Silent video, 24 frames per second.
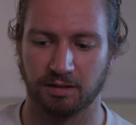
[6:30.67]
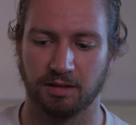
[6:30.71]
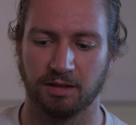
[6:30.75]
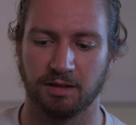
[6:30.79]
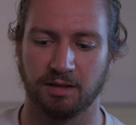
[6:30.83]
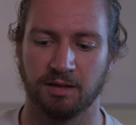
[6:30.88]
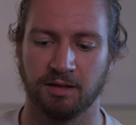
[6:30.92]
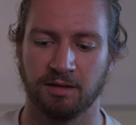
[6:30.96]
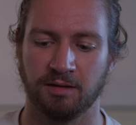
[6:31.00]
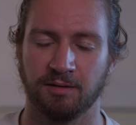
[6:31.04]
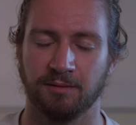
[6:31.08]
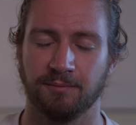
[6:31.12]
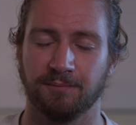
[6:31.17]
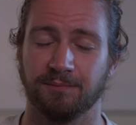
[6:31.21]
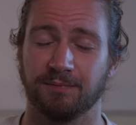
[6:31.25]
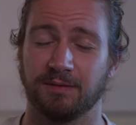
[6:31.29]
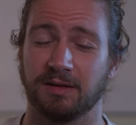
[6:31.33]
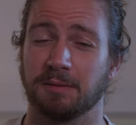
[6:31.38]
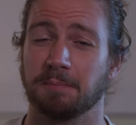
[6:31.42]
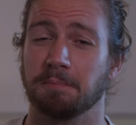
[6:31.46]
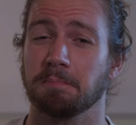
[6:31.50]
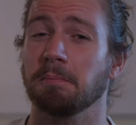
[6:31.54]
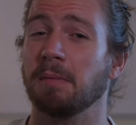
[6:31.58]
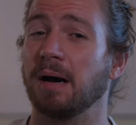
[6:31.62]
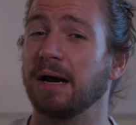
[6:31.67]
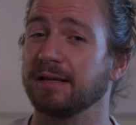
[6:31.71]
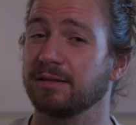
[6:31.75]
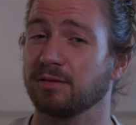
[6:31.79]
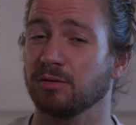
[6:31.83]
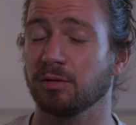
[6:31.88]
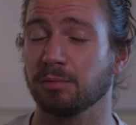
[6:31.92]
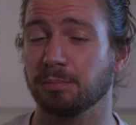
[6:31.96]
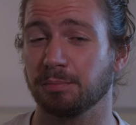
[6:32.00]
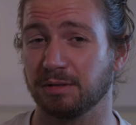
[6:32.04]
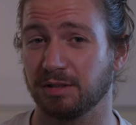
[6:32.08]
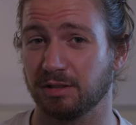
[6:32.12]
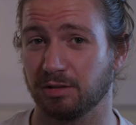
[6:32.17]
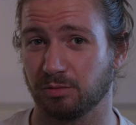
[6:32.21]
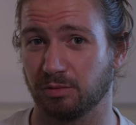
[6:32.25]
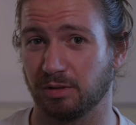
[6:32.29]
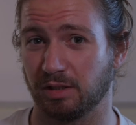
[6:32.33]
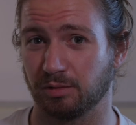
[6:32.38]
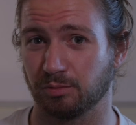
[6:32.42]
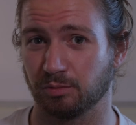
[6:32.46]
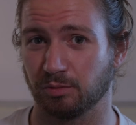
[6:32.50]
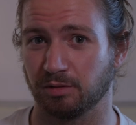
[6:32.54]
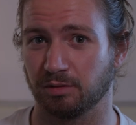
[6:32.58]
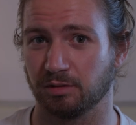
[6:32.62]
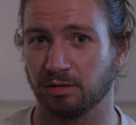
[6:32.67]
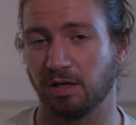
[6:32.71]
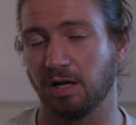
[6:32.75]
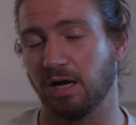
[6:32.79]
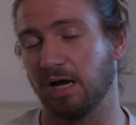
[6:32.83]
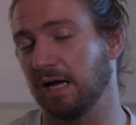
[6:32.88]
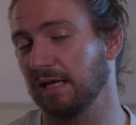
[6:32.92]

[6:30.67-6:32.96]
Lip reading: it might not be the right one.